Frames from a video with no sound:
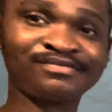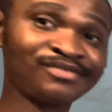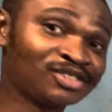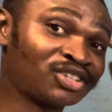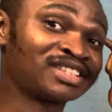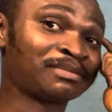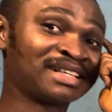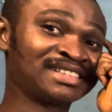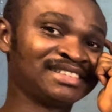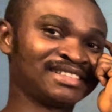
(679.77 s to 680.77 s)
Just
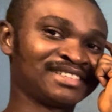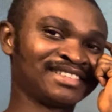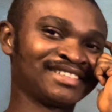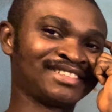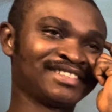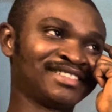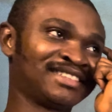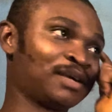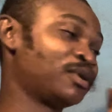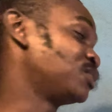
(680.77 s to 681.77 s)
imagine it.
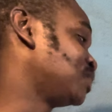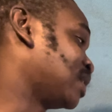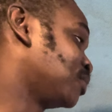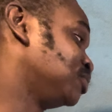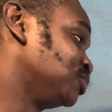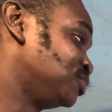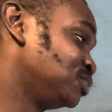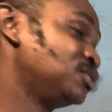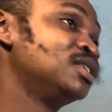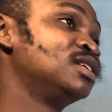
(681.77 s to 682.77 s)
That what we are going to
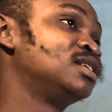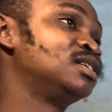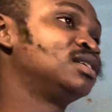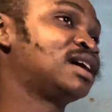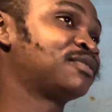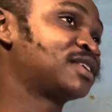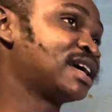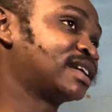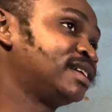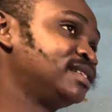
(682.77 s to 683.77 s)
do after
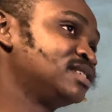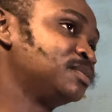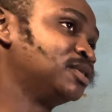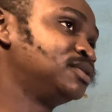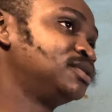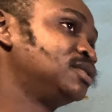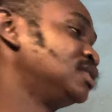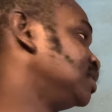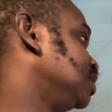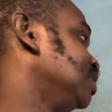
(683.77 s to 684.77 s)
I clean this board
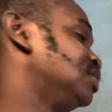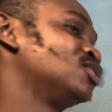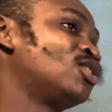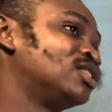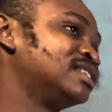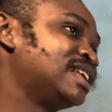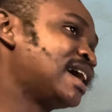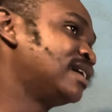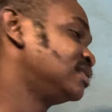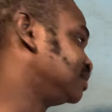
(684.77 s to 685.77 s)
is
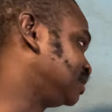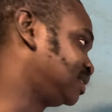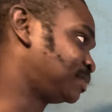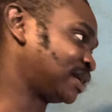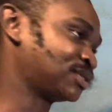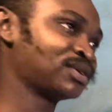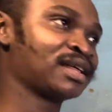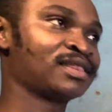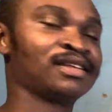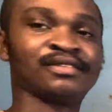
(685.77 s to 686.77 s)
under this particular
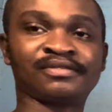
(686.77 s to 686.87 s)
thing.